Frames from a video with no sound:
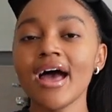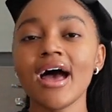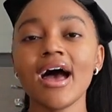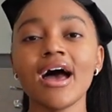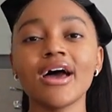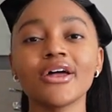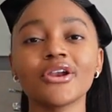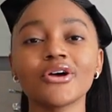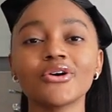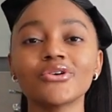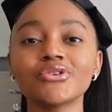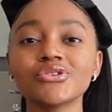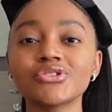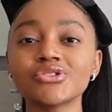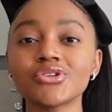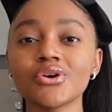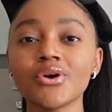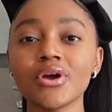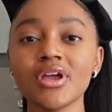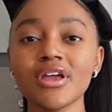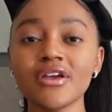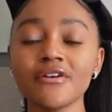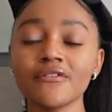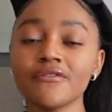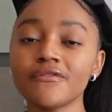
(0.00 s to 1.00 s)
And
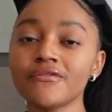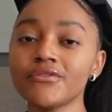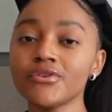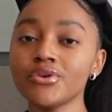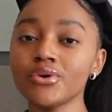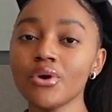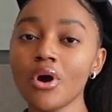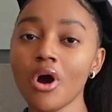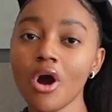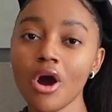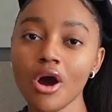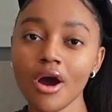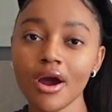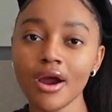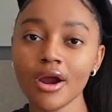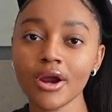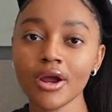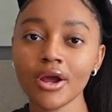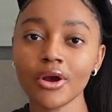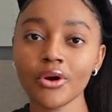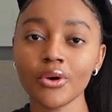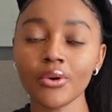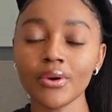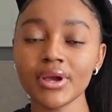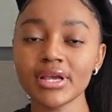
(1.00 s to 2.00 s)
also, if you
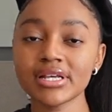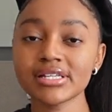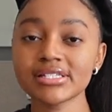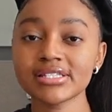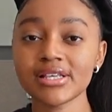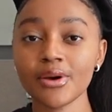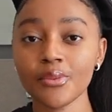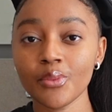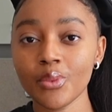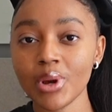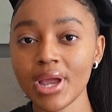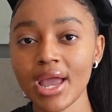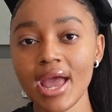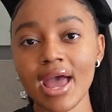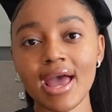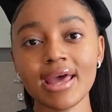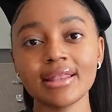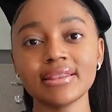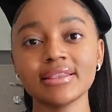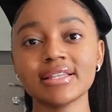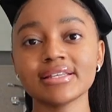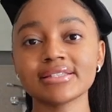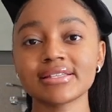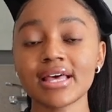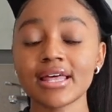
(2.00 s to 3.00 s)
are going somewhere
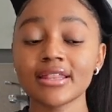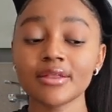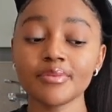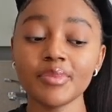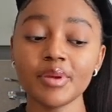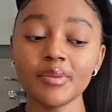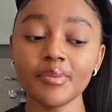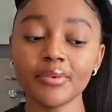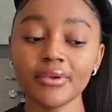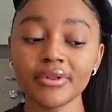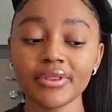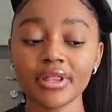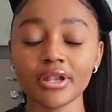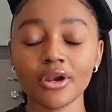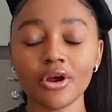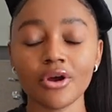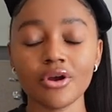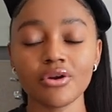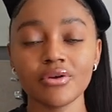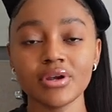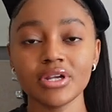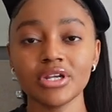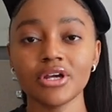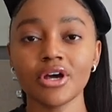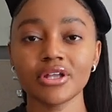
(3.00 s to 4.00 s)
and there's other people that are
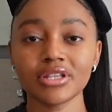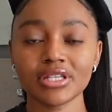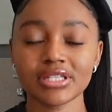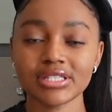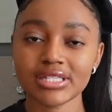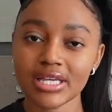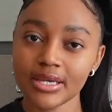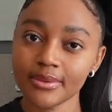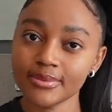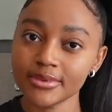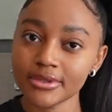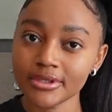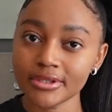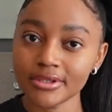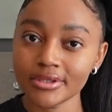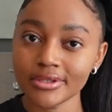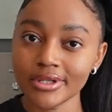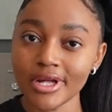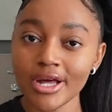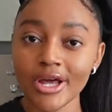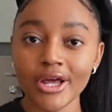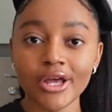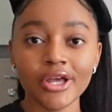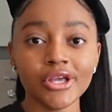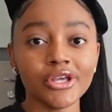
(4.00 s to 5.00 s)
already on the
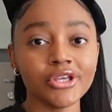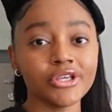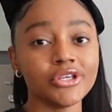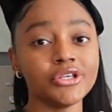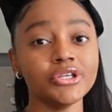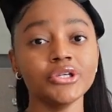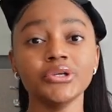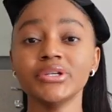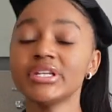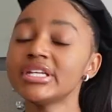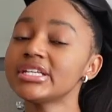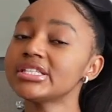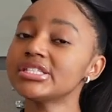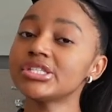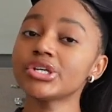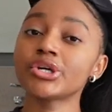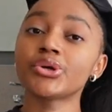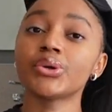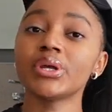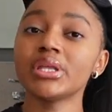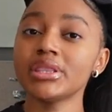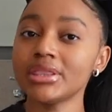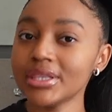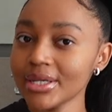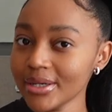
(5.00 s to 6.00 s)
table, you need to
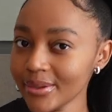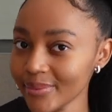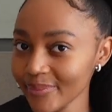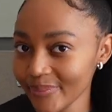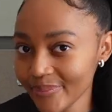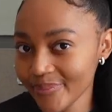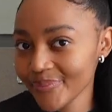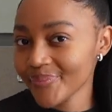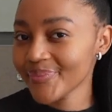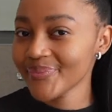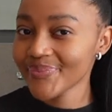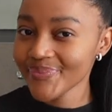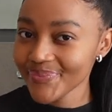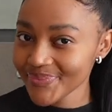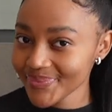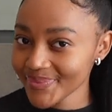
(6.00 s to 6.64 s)
greet them.